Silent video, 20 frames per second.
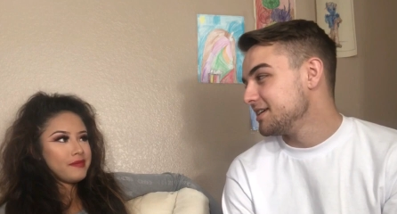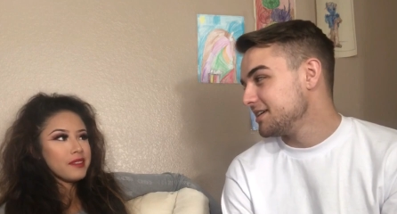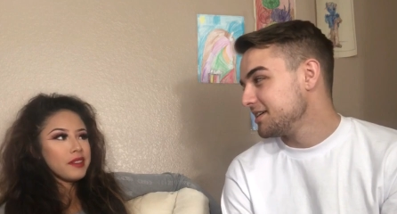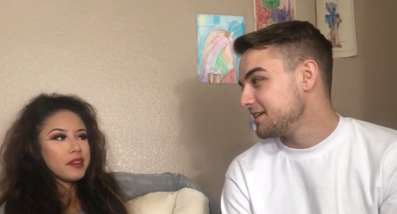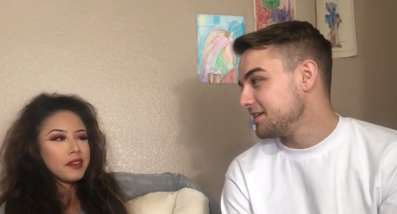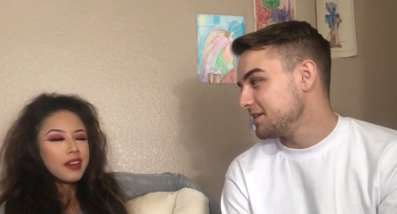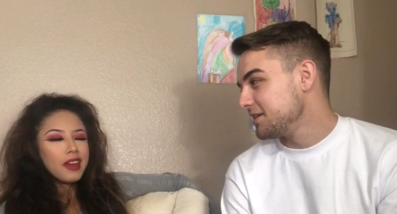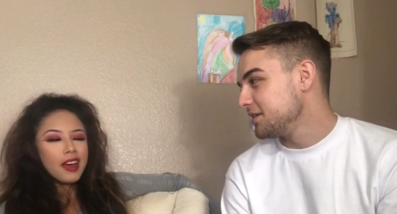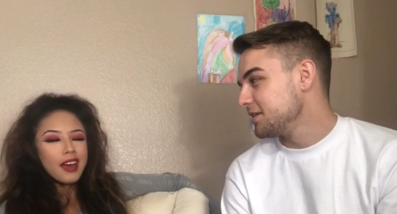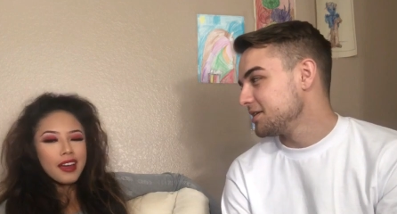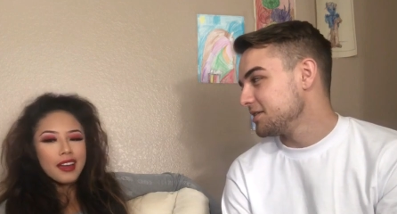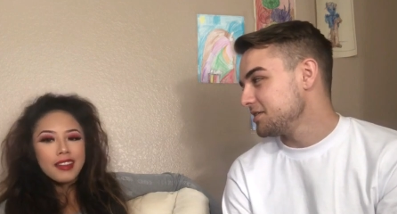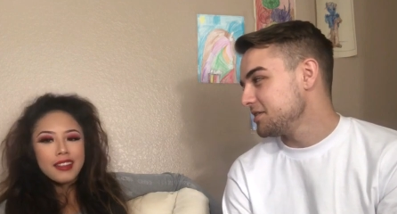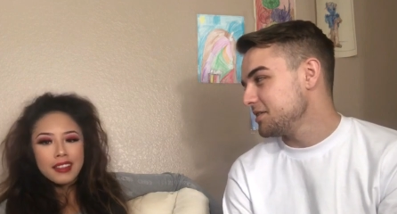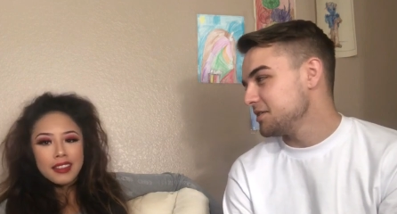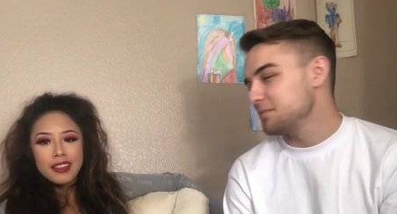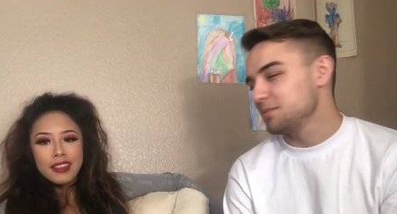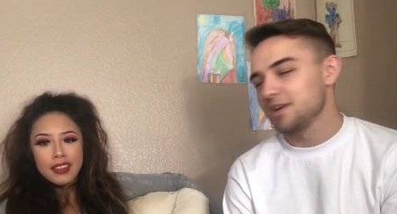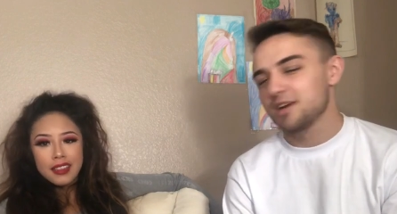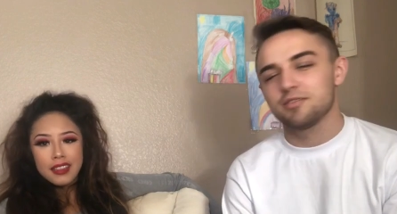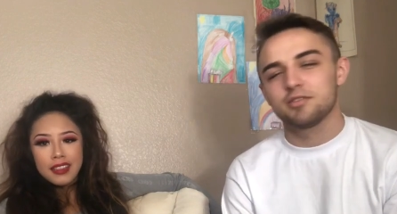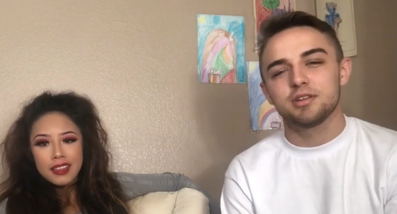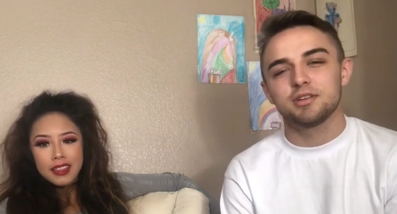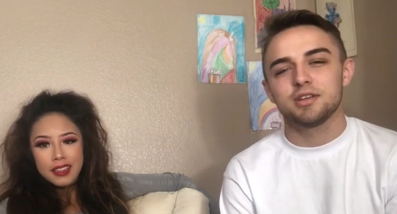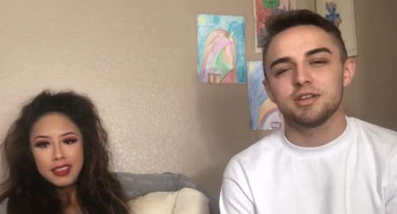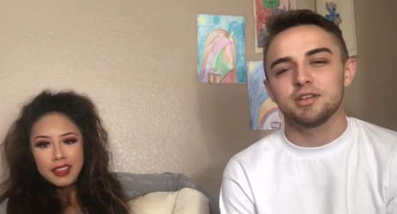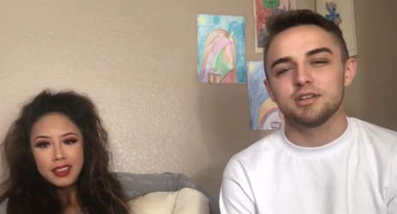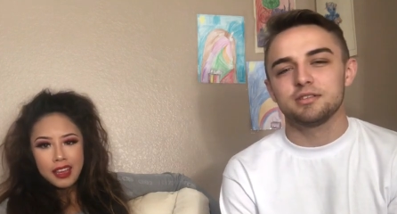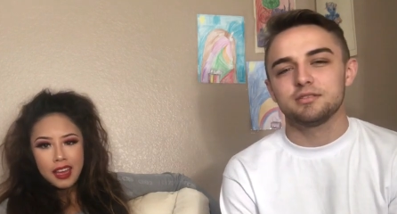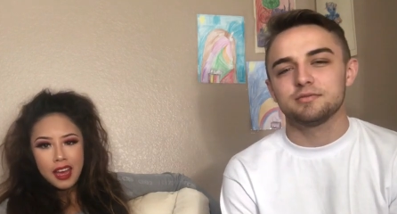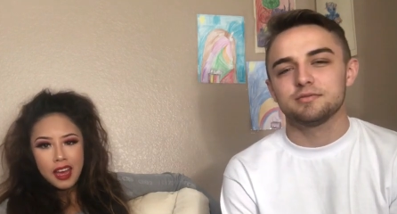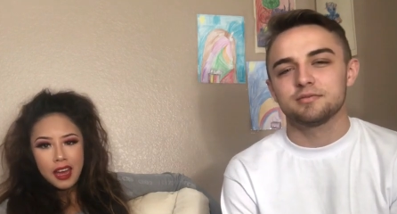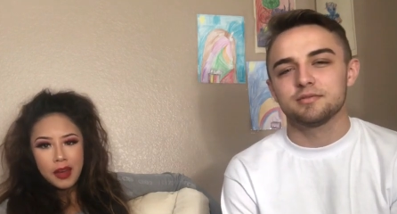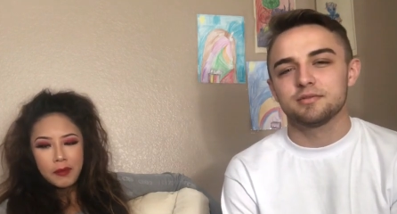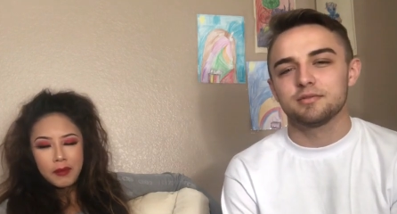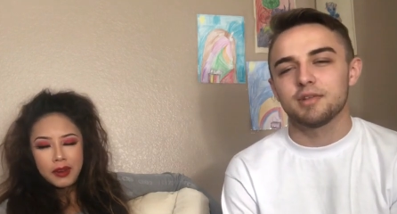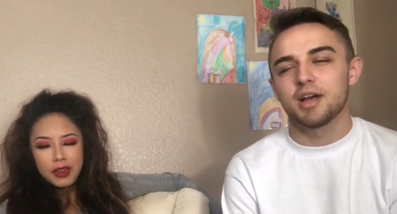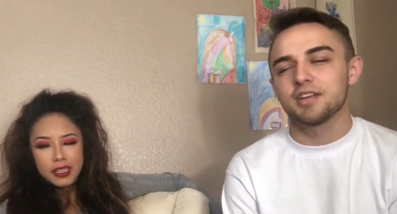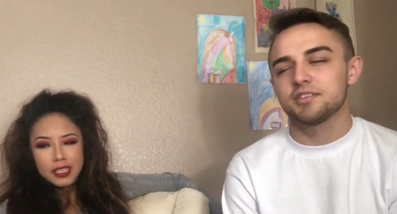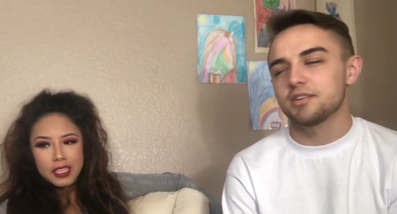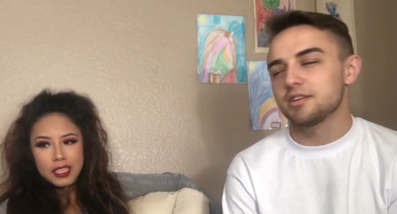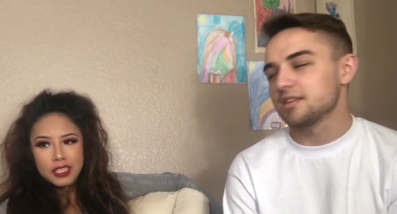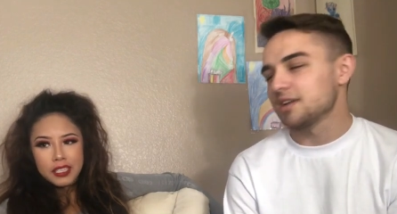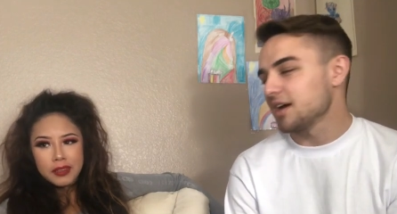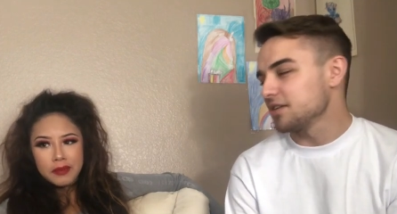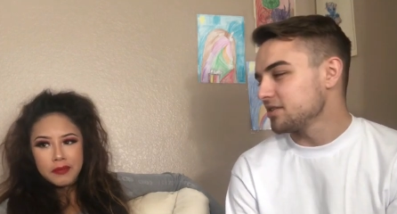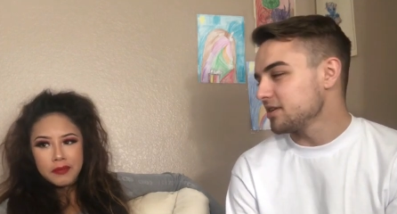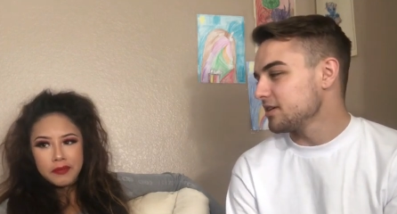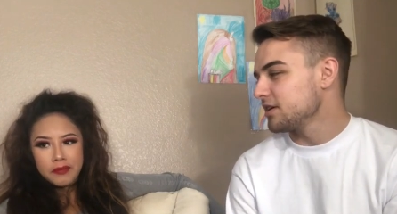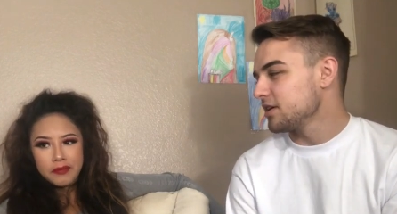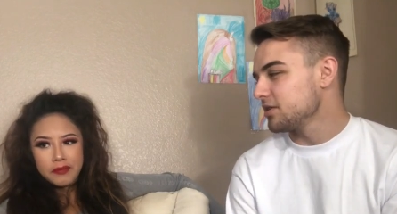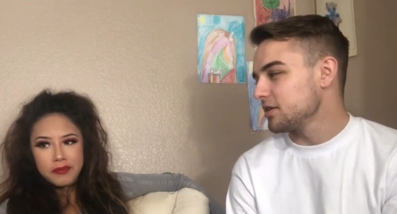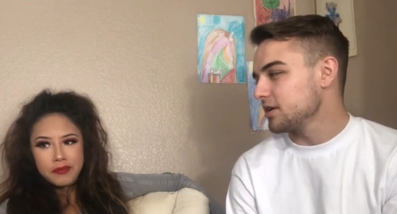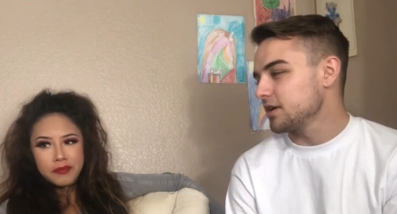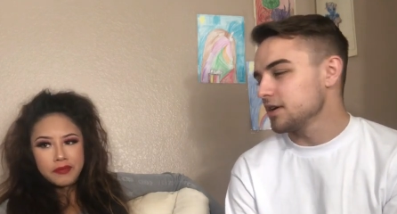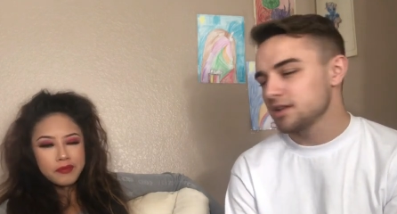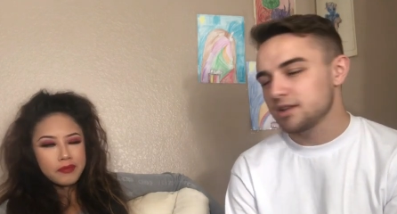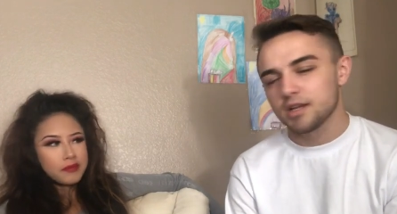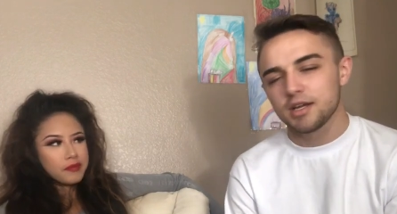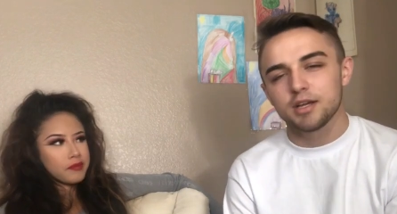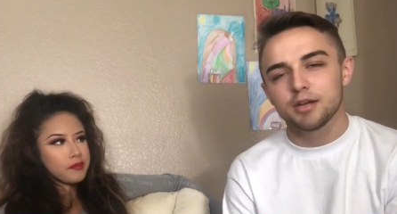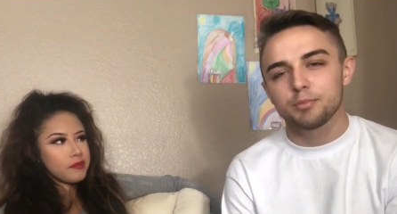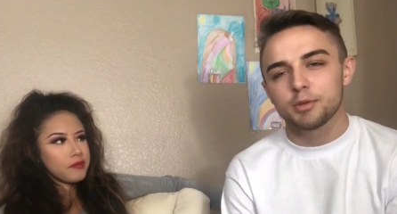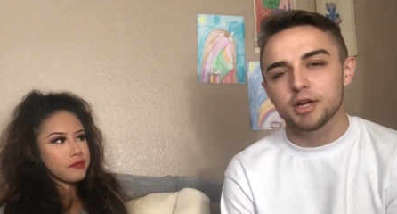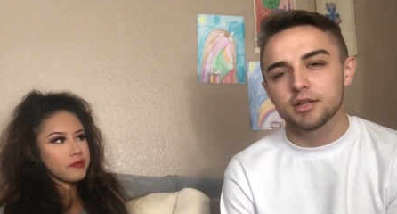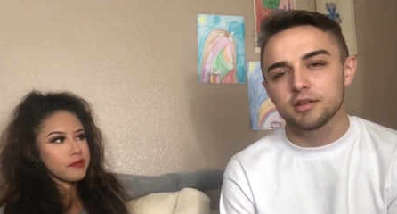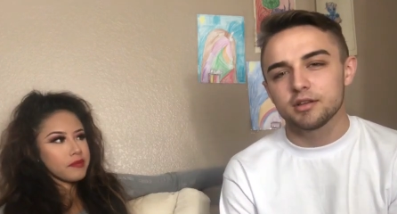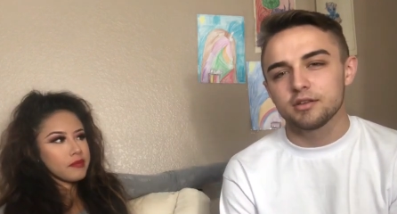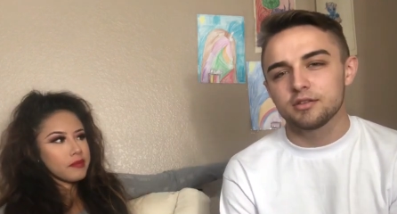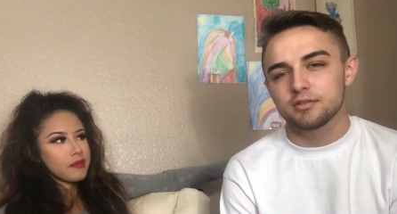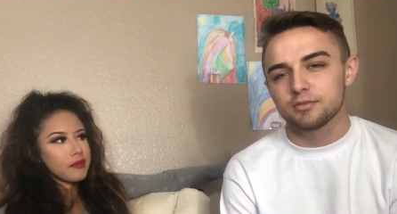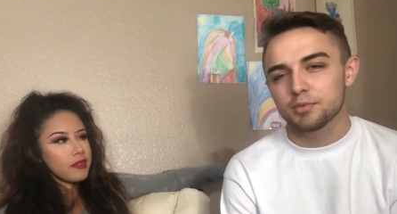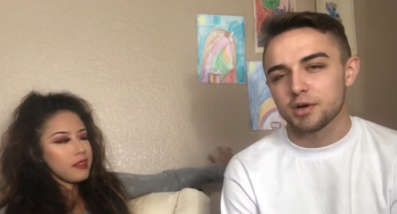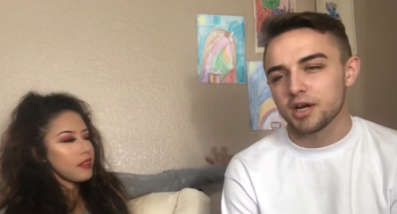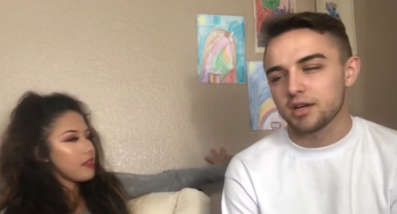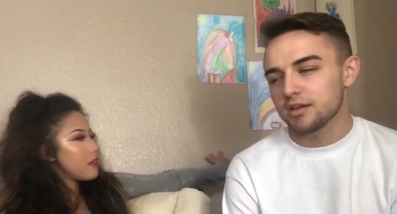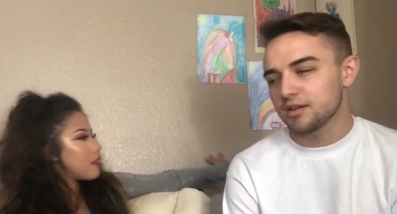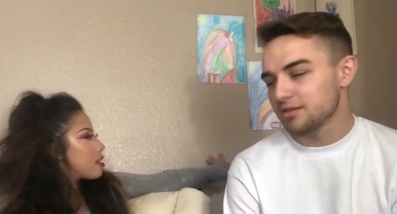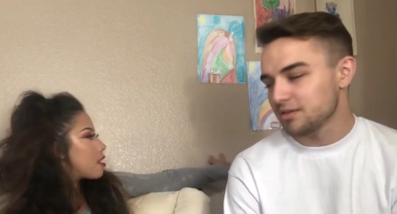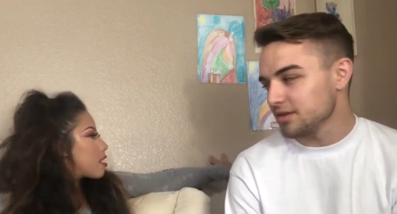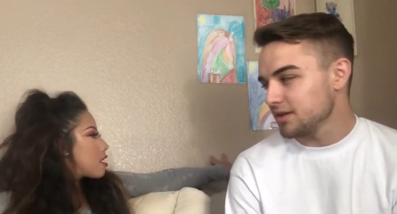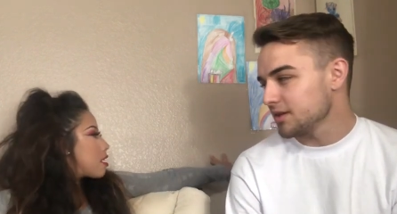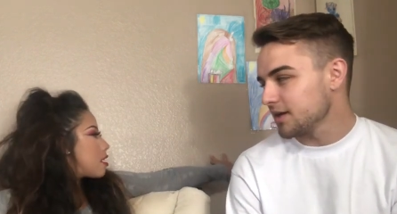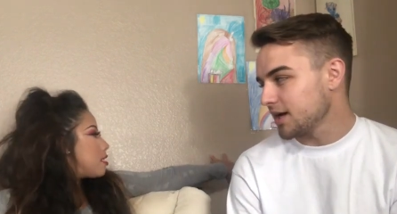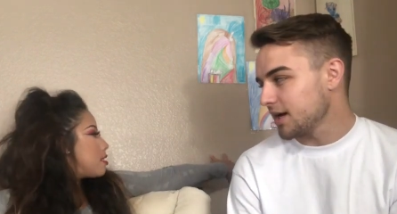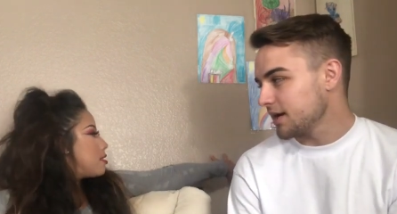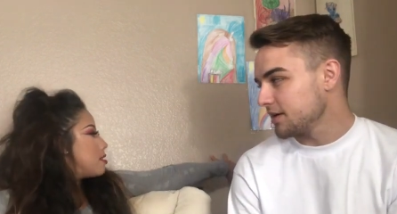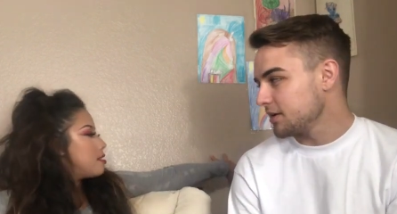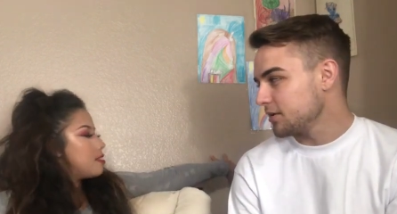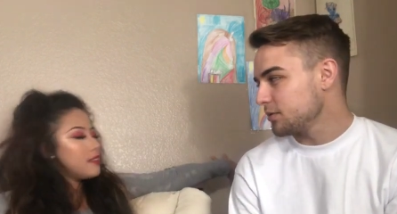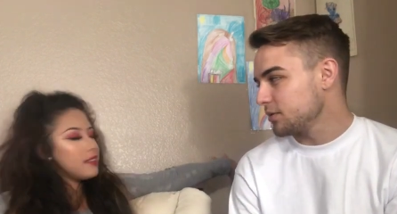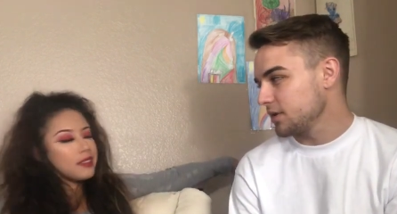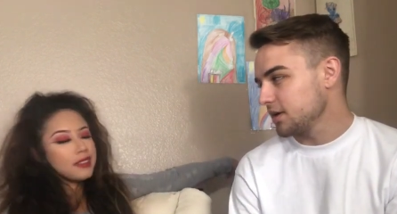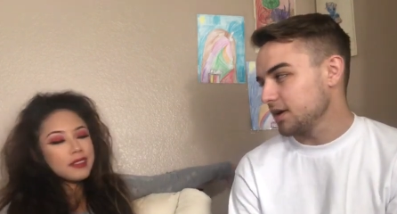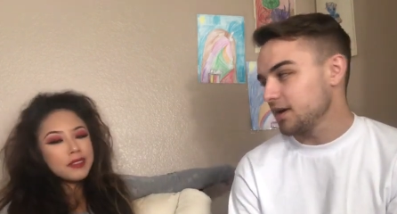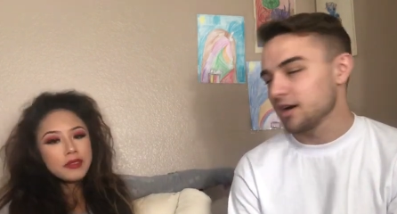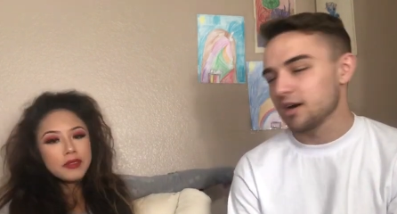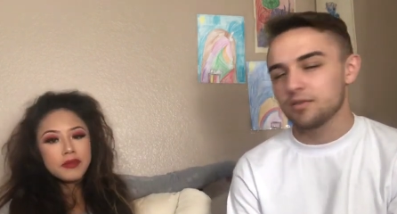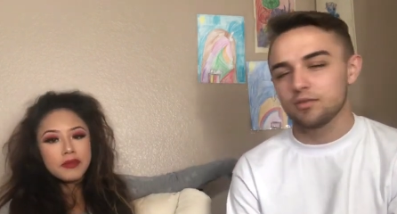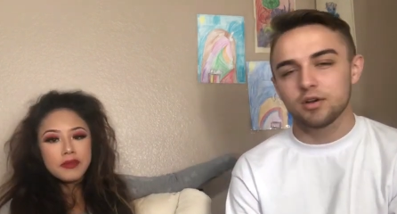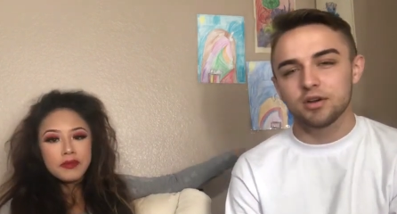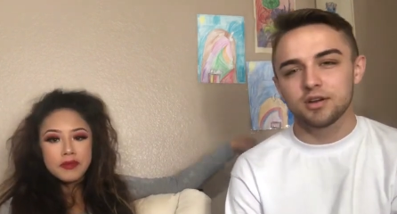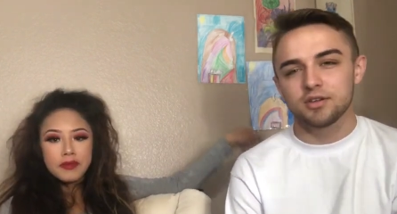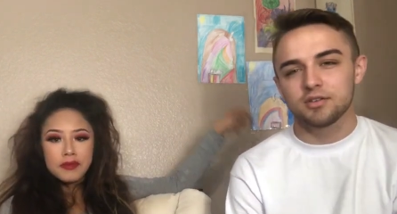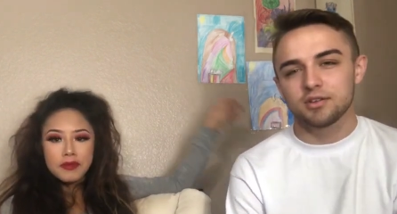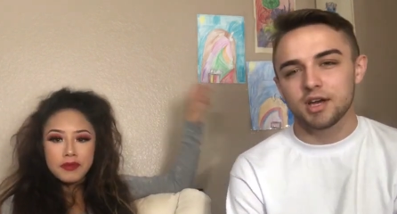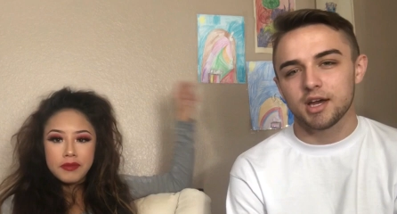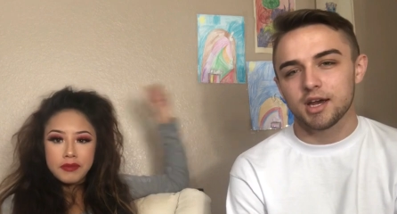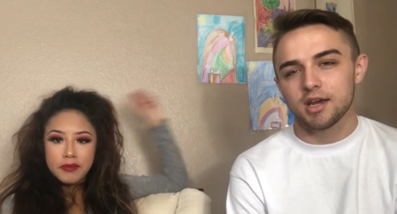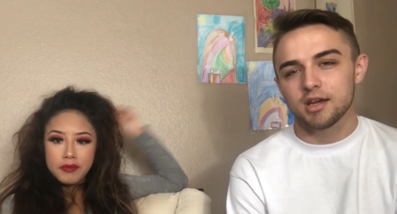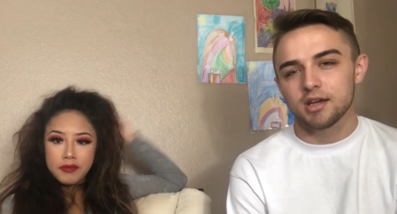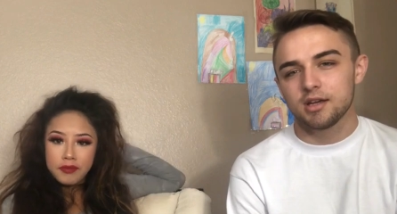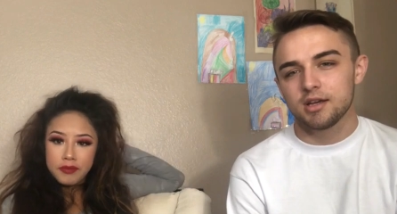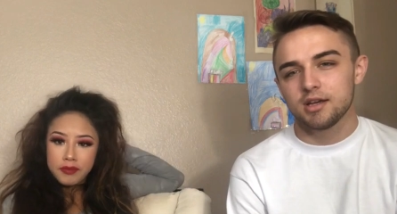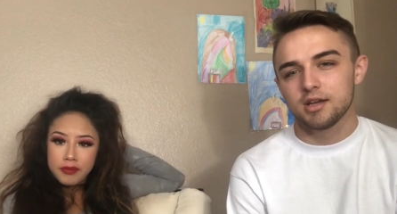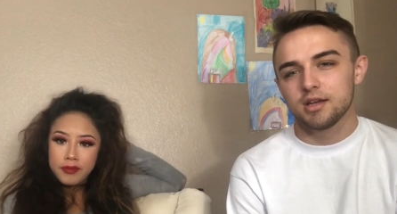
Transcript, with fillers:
Speaker 1: Oh yeah. teach me everything. Yeah, I'm gonna that's teach a, That's another good thing about this pregnancy that I didn't really cover is that